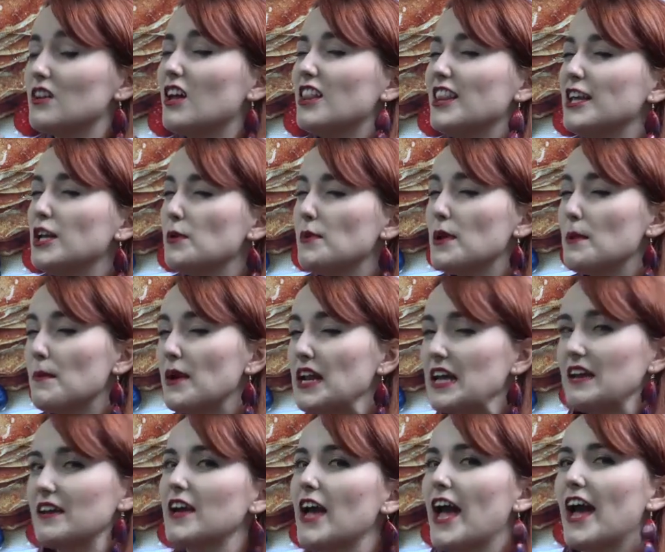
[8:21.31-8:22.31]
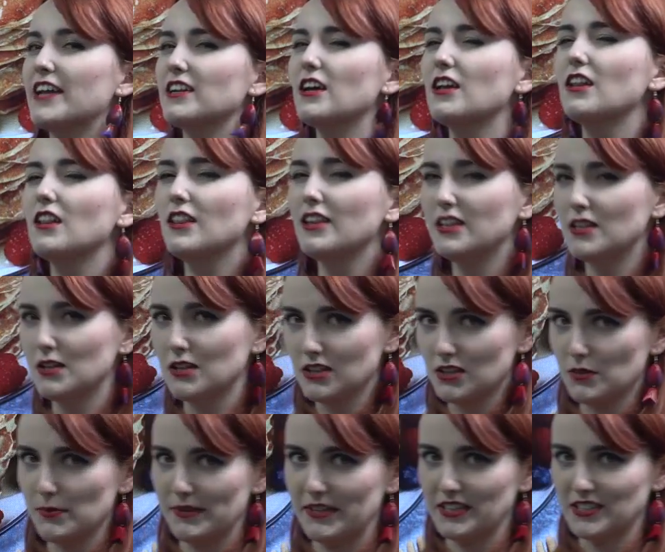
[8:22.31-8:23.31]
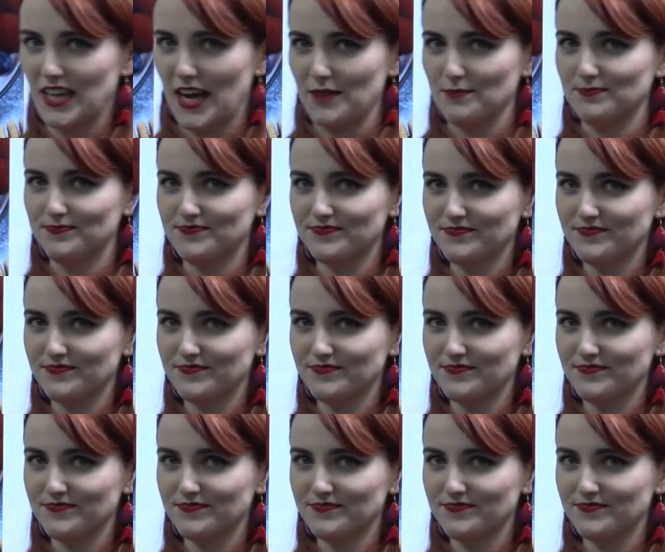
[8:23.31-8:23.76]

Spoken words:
a little bit of money and a little bit of time.